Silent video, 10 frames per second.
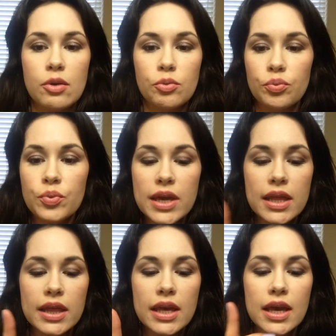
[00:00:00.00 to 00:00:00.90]
a
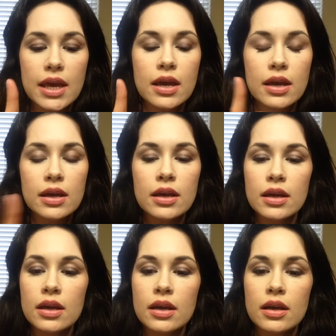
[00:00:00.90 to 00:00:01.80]
really,
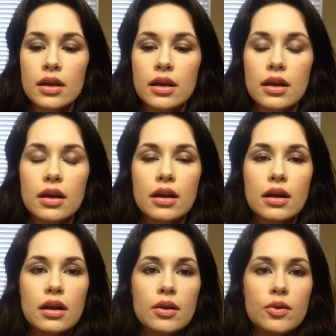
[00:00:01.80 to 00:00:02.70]

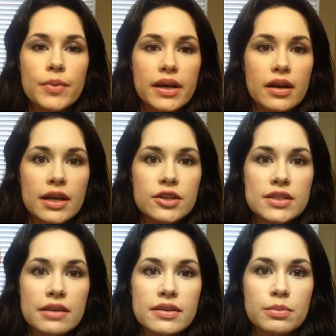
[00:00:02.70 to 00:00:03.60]
oh my god, I
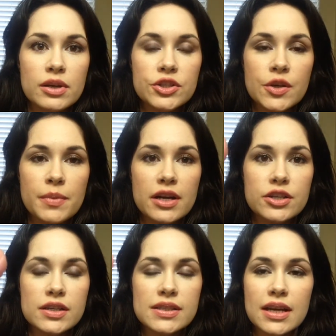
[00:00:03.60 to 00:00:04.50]
just love this blush so
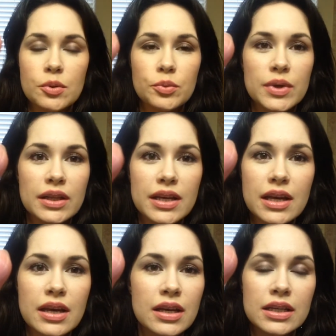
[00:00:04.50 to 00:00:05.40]
much. It's like a
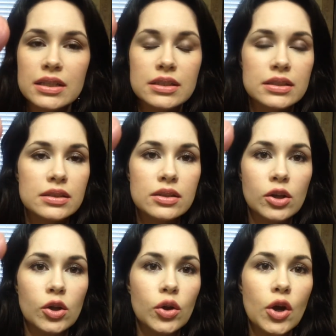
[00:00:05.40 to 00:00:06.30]
really
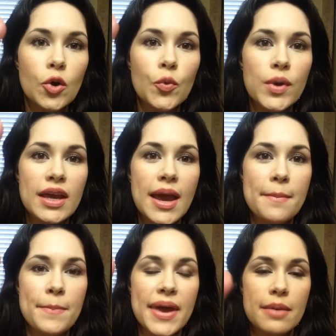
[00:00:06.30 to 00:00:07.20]
glowy
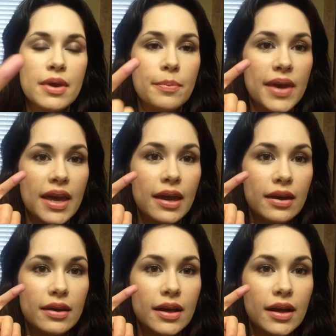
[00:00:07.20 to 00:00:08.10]
baby
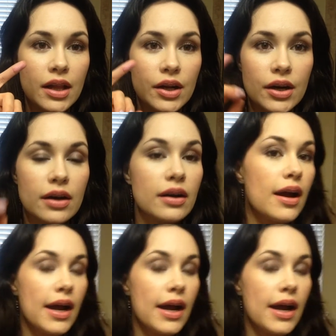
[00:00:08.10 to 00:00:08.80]
pink color.